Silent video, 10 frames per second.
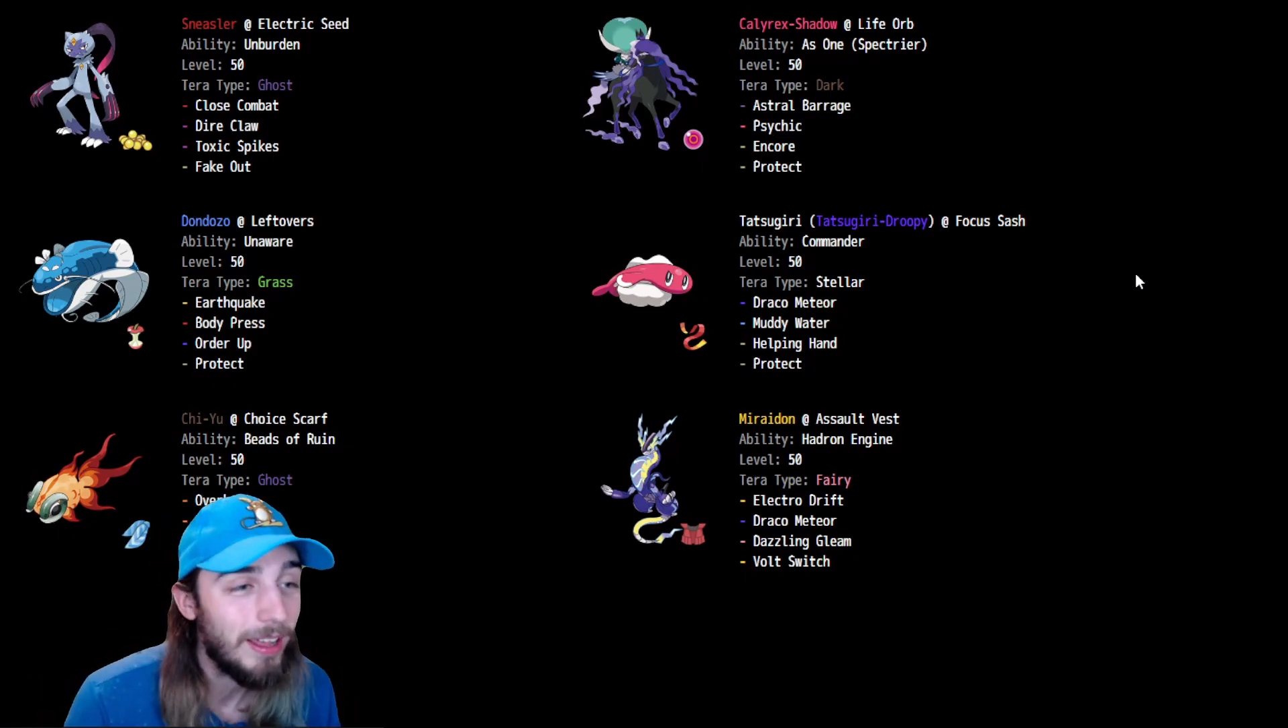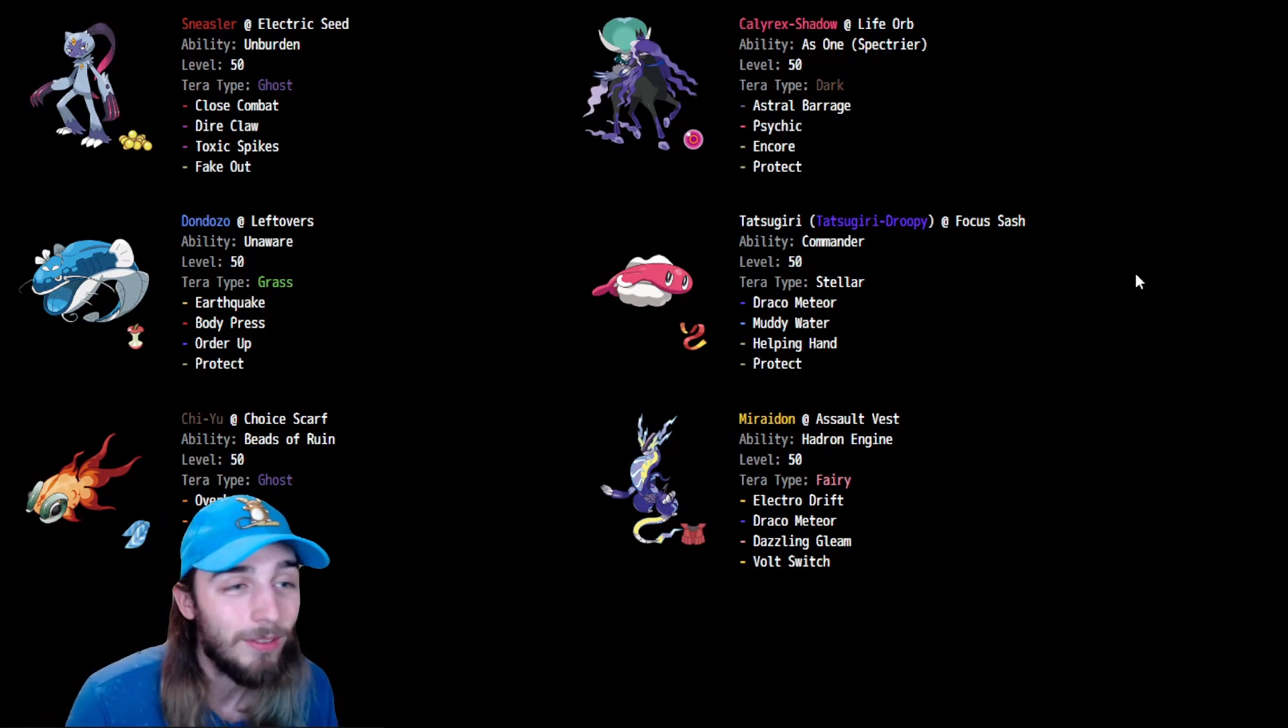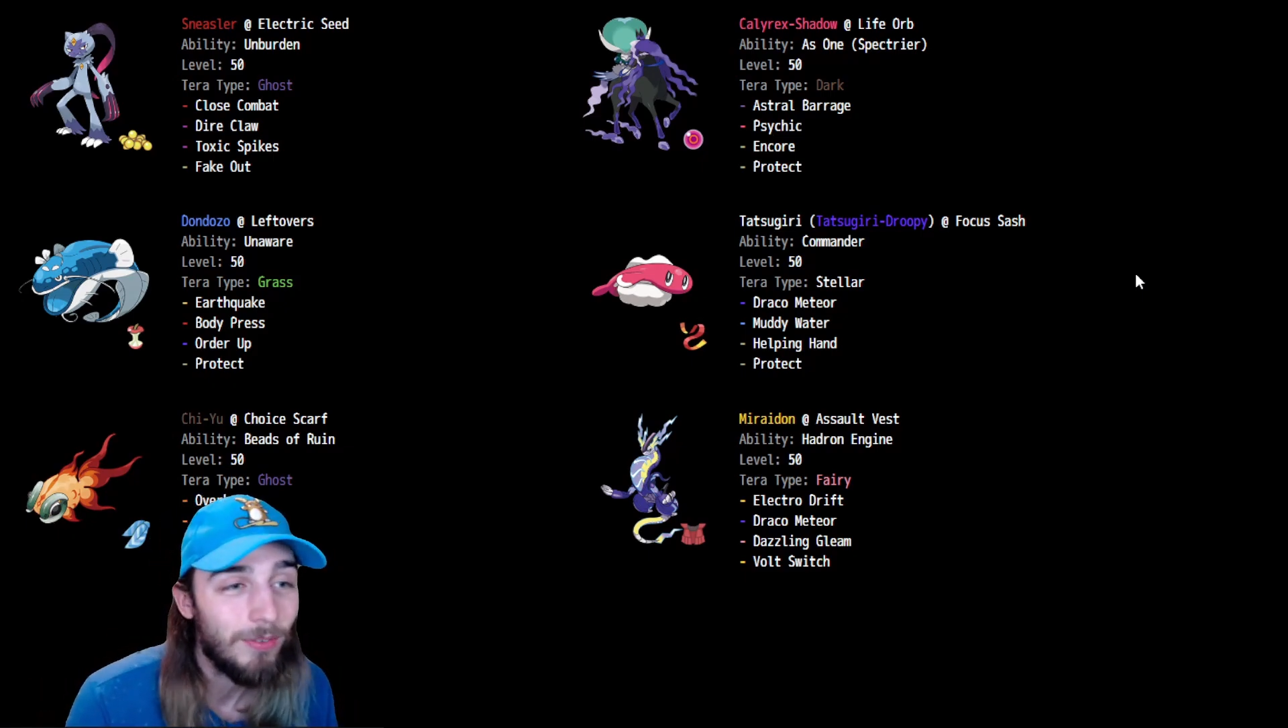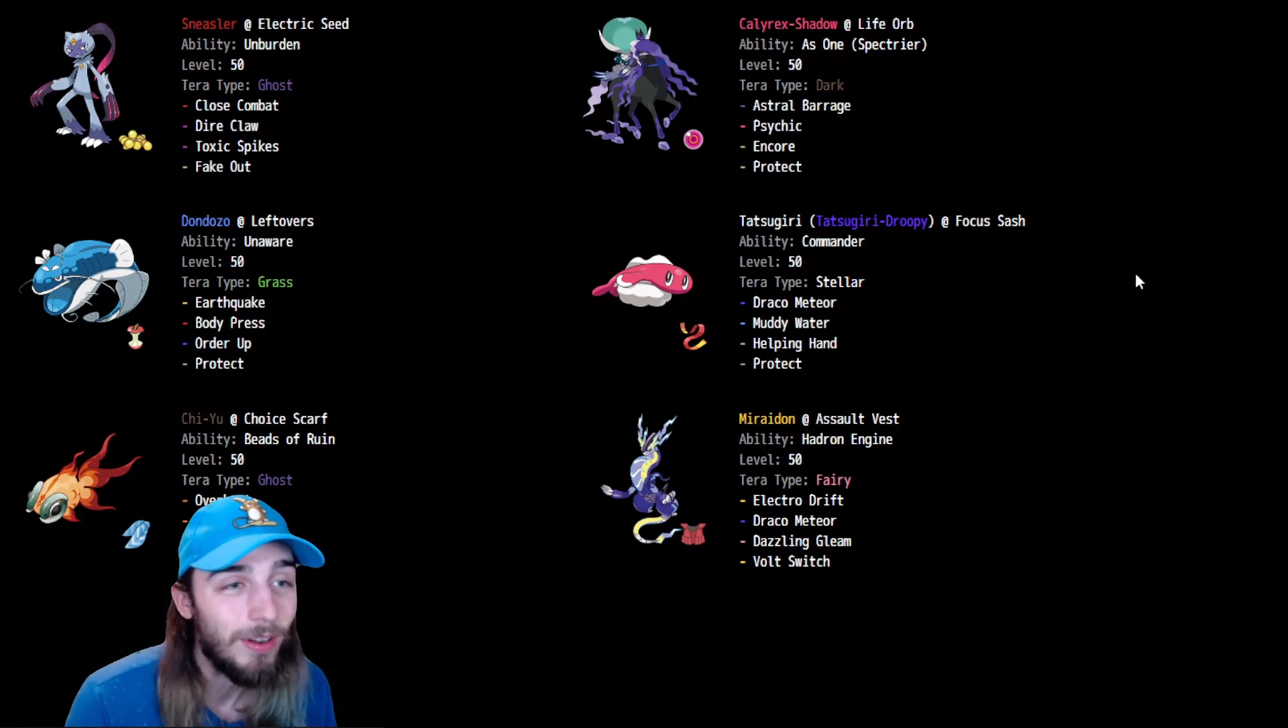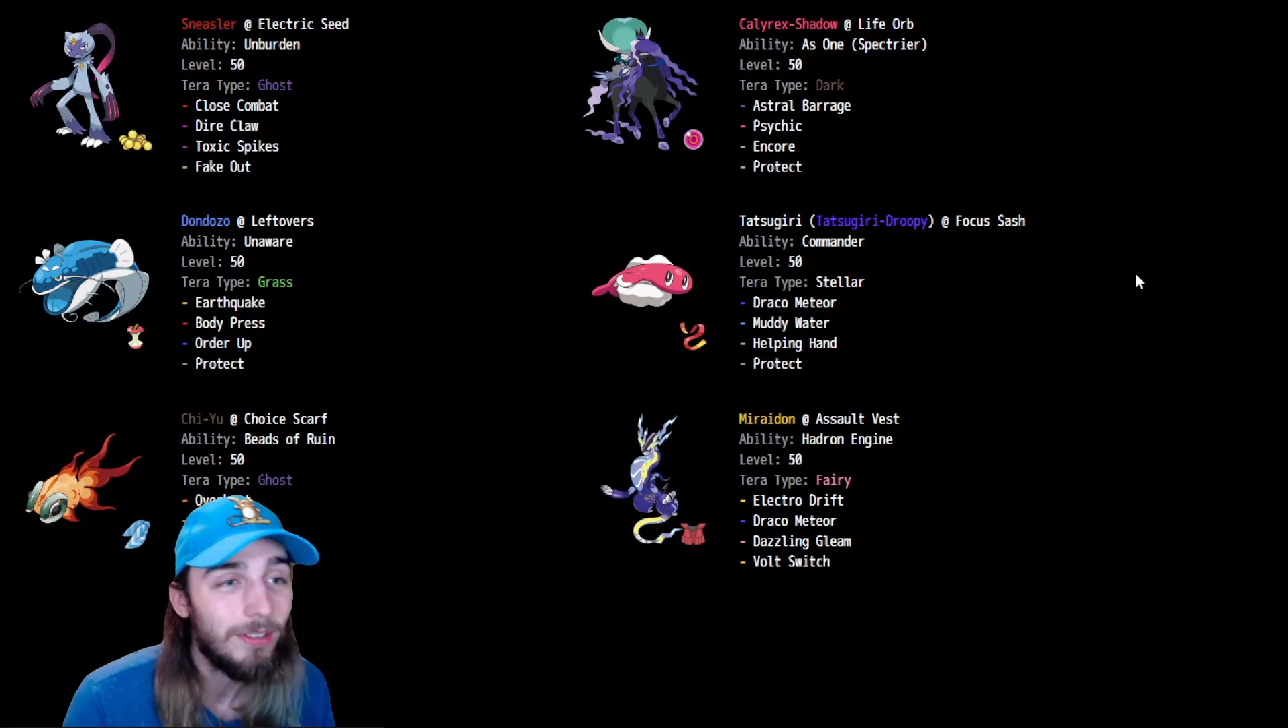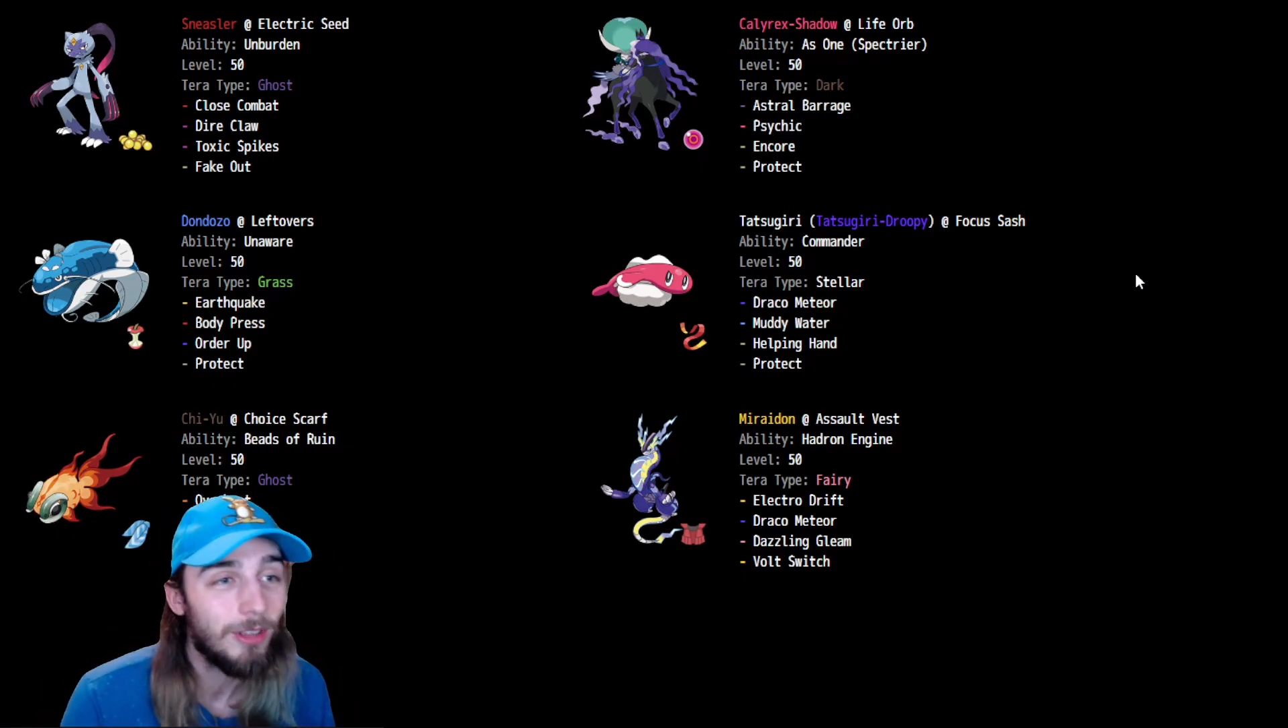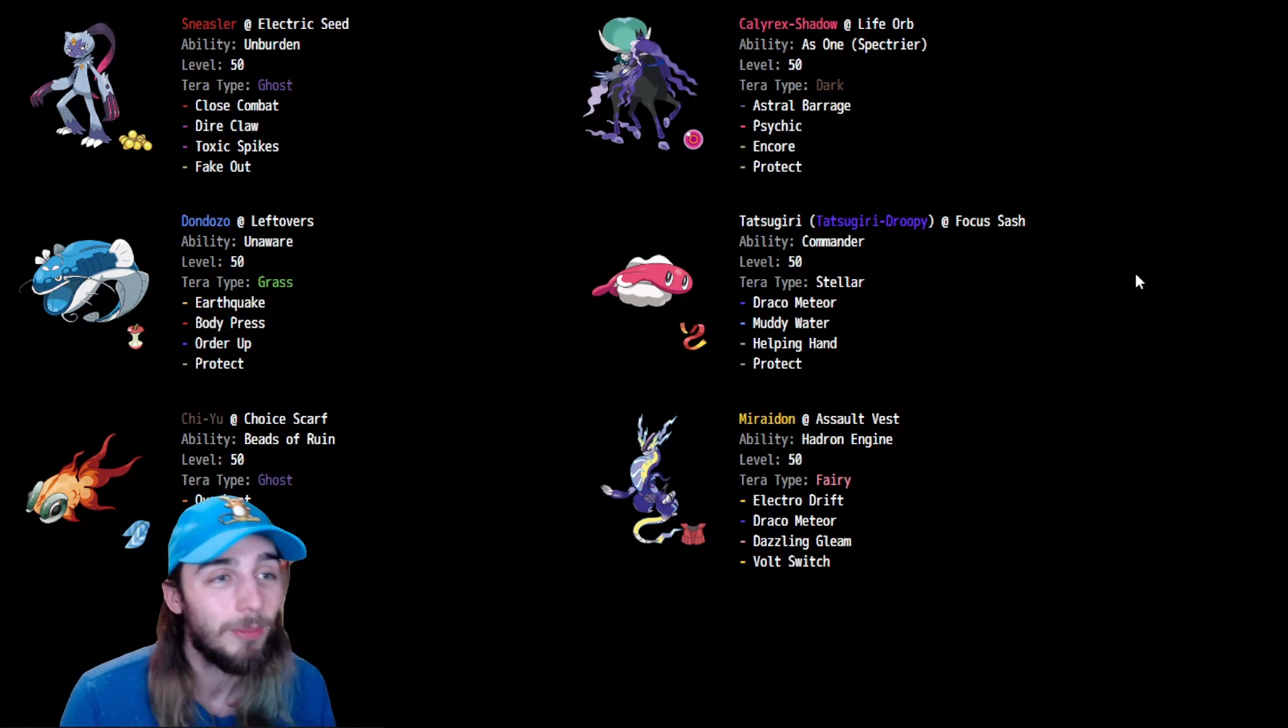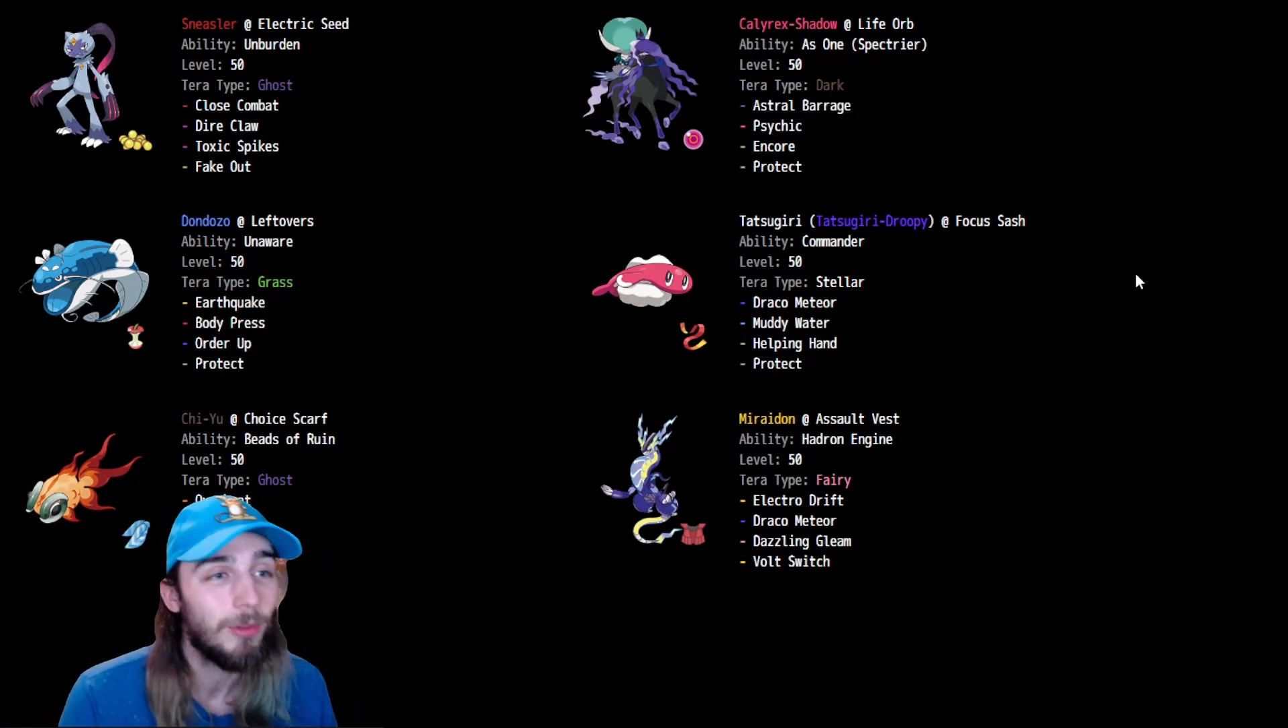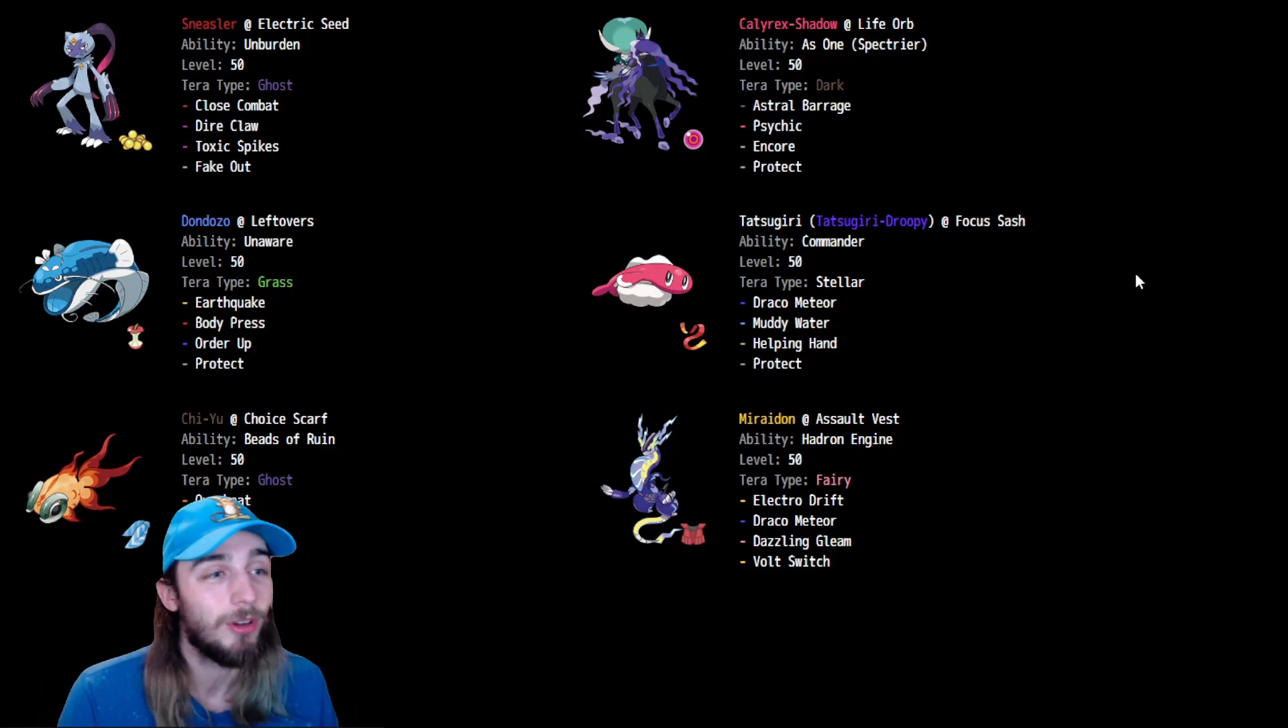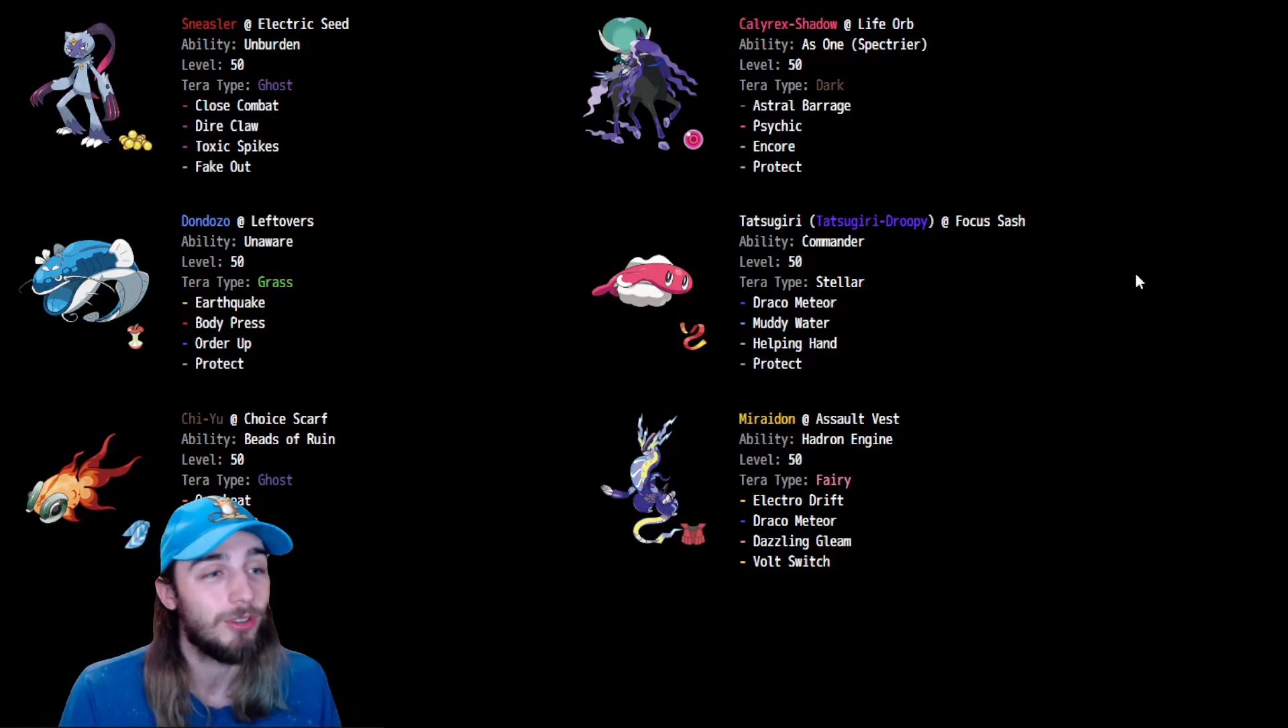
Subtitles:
It's very similar